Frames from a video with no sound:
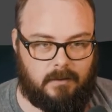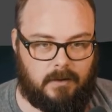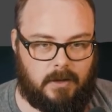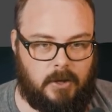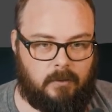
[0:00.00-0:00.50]

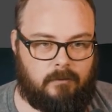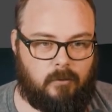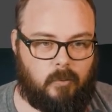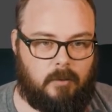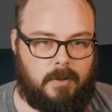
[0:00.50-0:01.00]
you don't have to
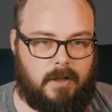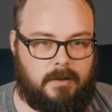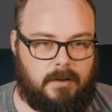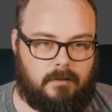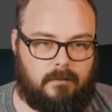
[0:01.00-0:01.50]
worry about
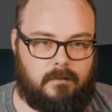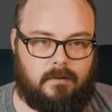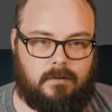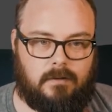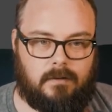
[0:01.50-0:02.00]
it
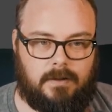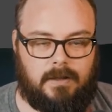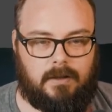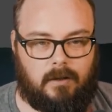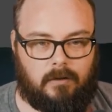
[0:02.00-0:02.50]

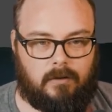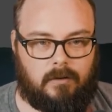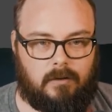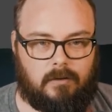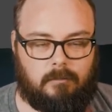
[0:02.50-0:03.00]
deleting
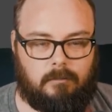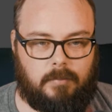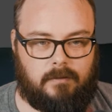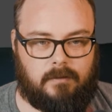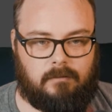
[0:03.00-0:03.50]
other
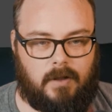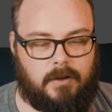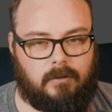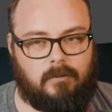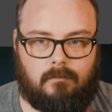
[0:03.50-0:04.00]
pieces of
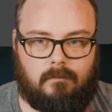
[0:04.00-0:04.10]
audio.